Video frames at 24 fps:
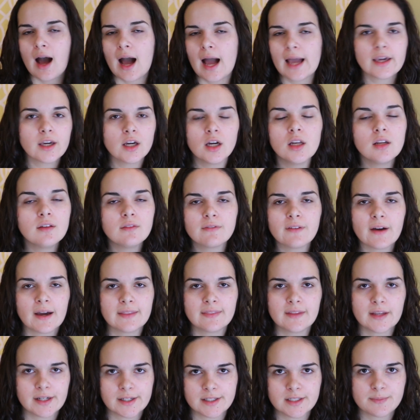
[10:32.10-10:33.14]
I couldn't
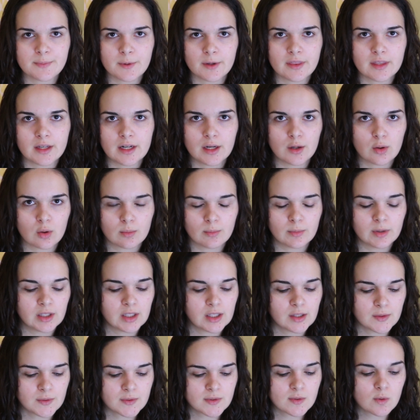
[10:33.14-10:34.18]
find the hairspray that I normally
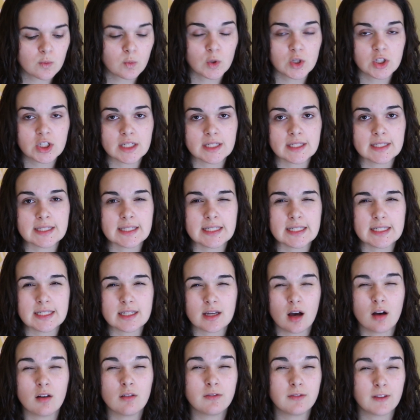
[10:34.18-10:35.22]
use, which is the
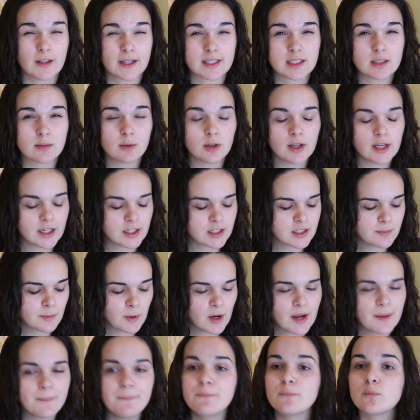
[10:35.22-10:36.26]
Dove Flexible
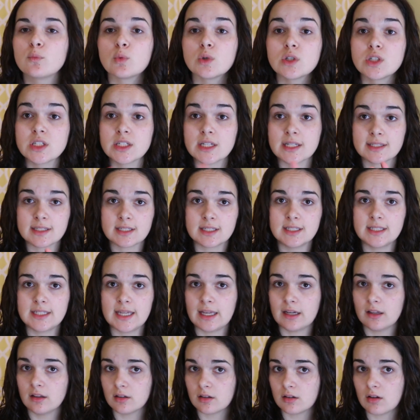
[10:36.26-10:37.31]
Hairspray, which does
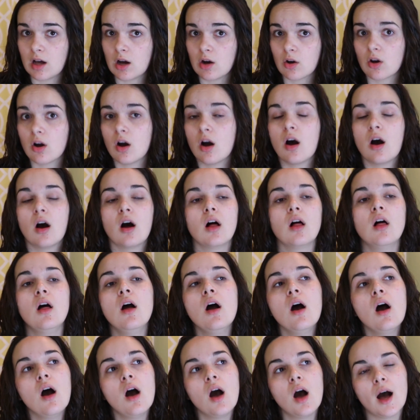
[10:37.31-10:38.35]
contain a little alcohol,
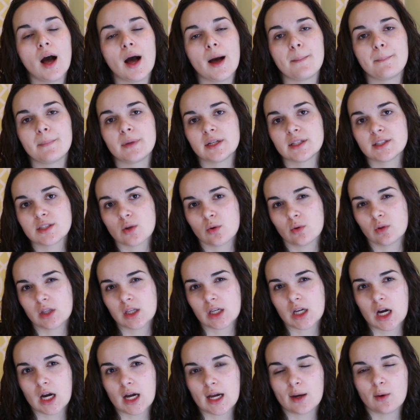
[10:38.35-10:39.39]
but it's only
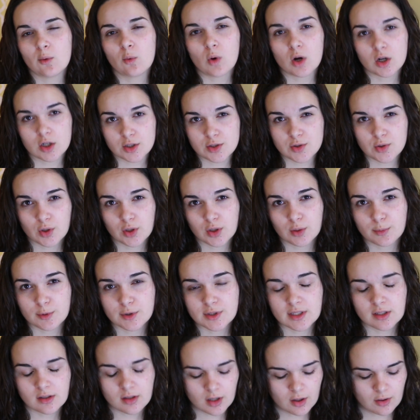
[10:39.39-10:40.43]
got a water-soluble
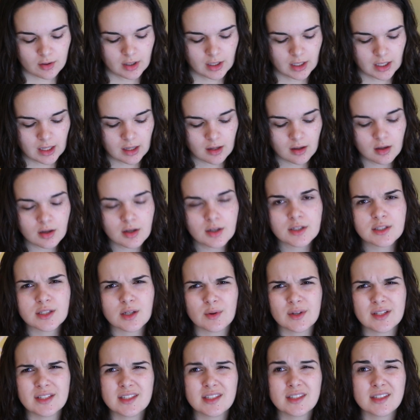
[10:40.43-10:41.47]
silicone in it.
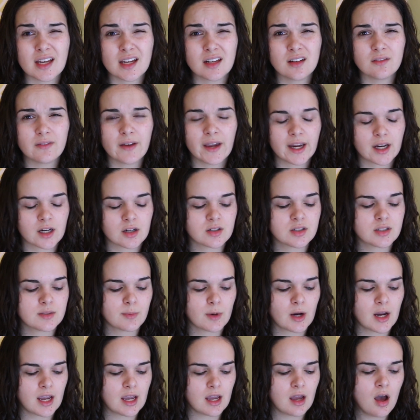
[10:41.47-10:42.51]
So instead of
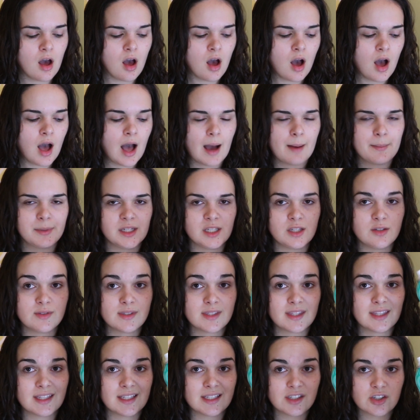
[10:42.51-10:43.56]
hairspray, I'm gonna
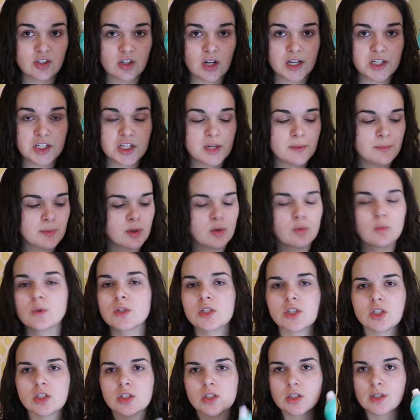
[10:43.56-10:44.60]
use this dry shampoo,
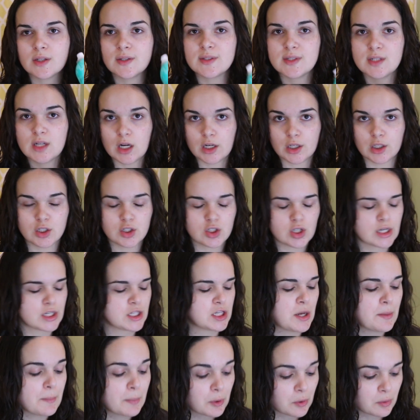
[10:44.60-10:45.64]
which is not a good dry
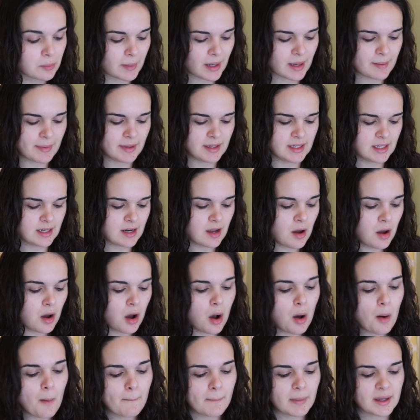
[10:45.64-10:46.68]
shampoo in my opinion,
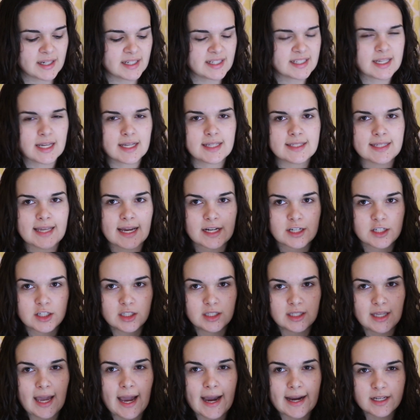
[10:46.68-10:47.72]
but it does
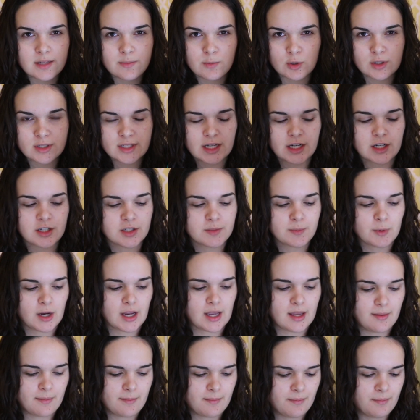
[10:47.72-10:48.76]
actually act more as a
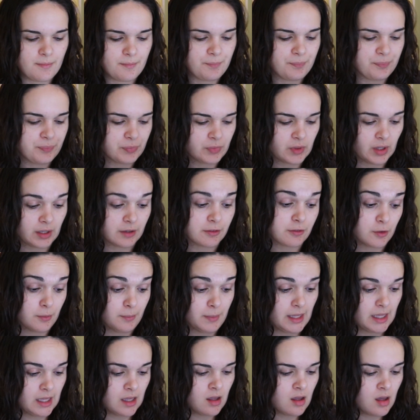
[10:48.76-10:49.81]
hairspray, and like for
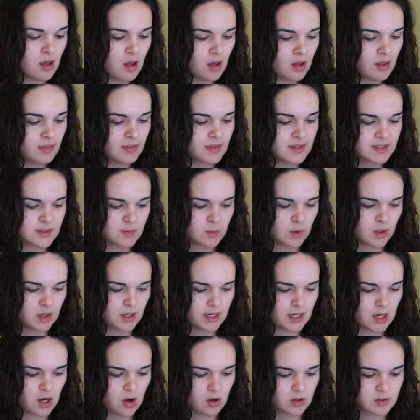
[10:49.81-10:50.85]
me. This
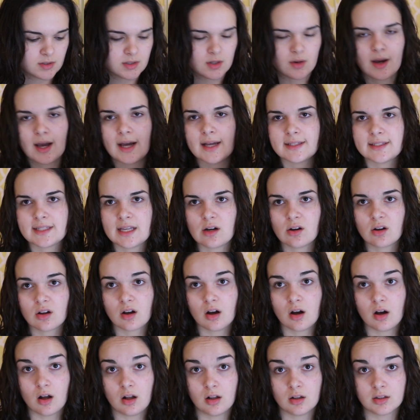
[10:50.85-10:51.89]
one also has
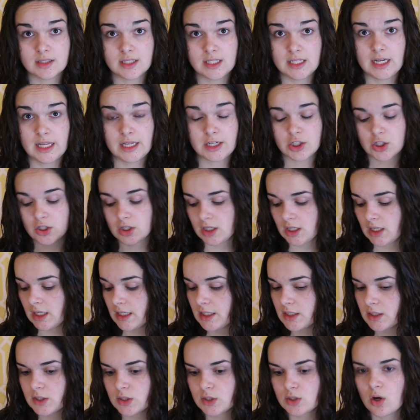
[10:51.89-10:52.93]
alcohol denatured in
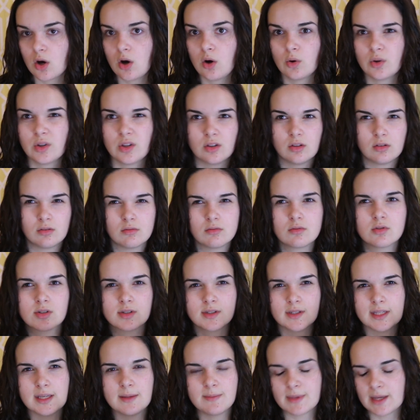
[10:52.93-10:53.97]
it, so
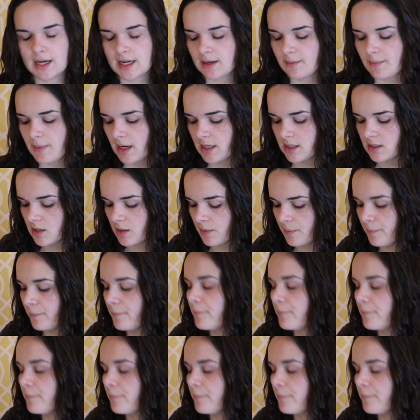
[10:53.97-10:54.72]
just keep that in mind.